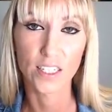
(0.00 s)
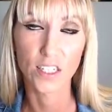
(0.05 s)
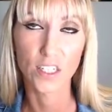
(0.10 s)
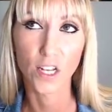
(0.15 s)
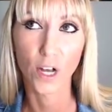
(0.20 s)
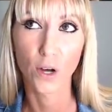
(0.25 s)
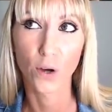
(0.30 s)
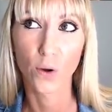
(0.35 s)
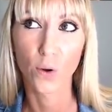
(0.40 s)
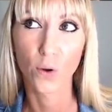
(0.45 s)

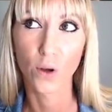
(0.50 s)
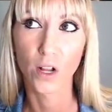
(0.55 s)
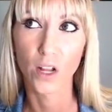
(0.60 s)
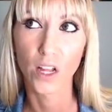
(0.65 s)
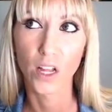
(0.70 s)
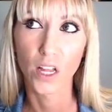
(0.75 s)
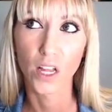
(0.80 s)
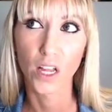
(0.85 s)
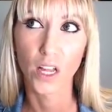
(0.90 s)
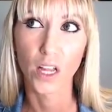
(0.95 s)
So
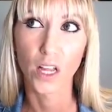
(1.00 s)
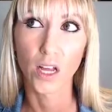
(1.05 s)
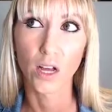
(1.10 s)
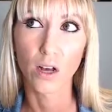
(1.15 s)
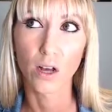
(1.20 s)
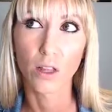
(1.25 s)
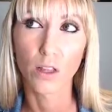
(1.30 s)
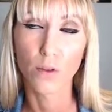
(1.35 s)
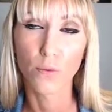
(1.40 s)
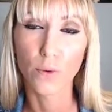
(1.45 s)

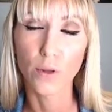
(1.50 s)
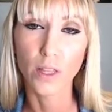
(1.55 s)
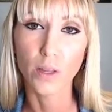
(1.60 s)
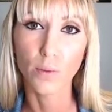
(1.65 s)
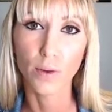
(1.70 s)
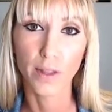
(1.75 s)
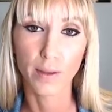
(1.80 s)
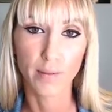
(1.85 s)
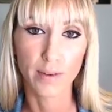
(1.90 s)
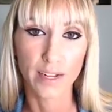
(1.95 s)
you really
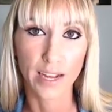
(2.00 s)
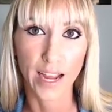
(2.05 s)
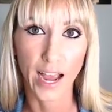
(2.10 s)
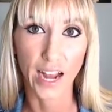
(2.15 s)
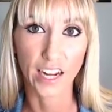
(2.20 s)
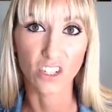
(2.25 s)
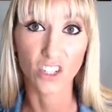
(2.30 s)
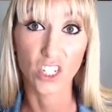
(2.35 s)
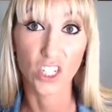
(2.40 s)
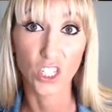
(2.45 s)
want them to take
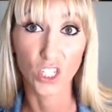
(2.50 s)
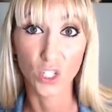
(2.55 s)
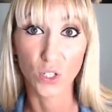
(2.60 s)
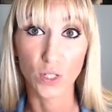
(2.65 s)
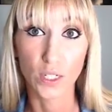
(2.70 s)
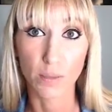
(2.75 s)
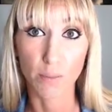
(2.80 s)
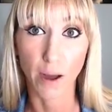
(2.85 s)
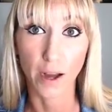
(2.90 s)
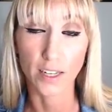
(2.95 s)
action as soon
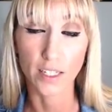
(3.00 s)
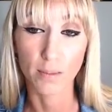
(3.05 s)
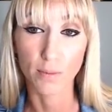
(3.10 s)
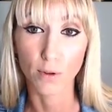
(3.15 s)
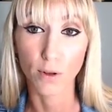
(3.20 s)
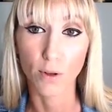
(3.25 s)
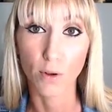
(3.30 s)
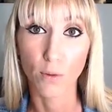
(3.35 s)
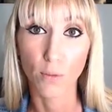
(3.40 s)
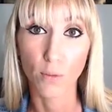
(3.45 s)
as
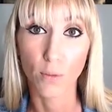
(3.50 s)
possible.